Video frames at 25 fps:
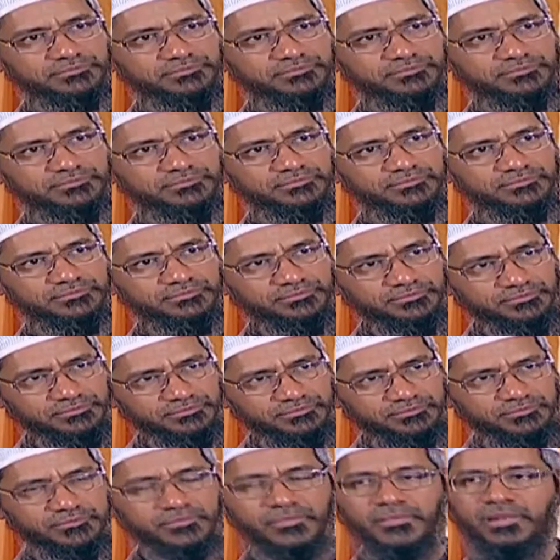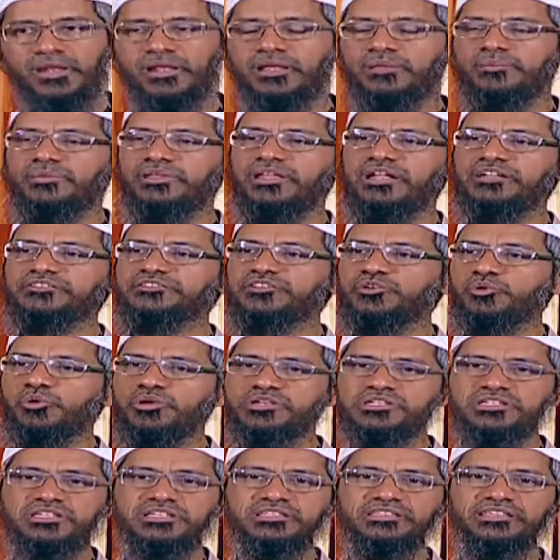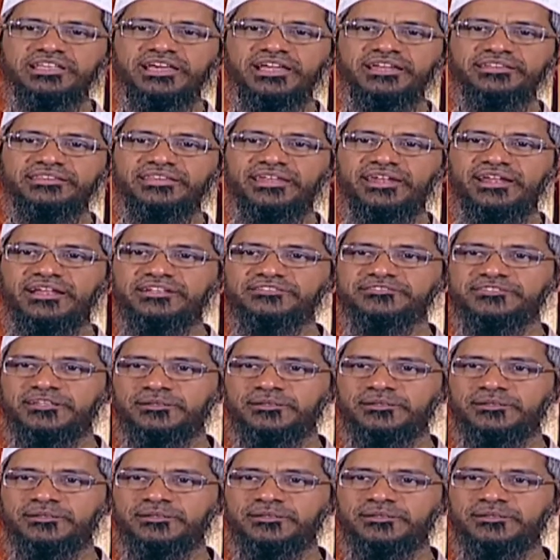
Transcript: iman? I was asked a question that there are